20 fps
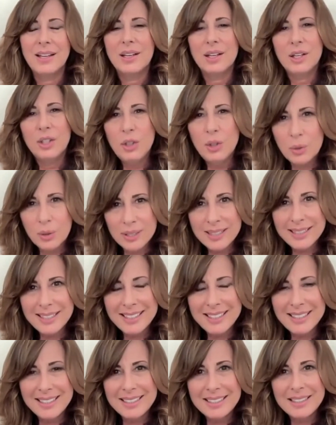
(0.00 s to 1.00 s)

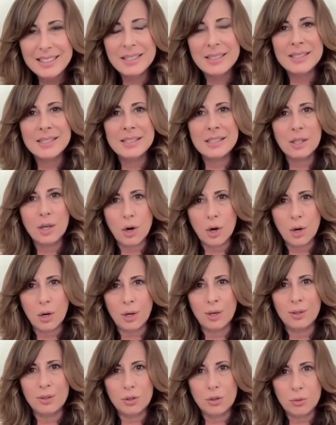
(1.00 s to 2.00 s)
Unity is
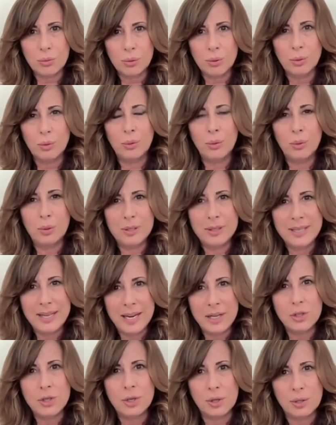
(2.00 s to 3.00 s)
our true
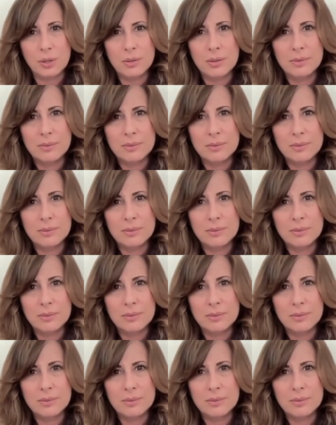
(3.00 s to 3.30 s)
nature.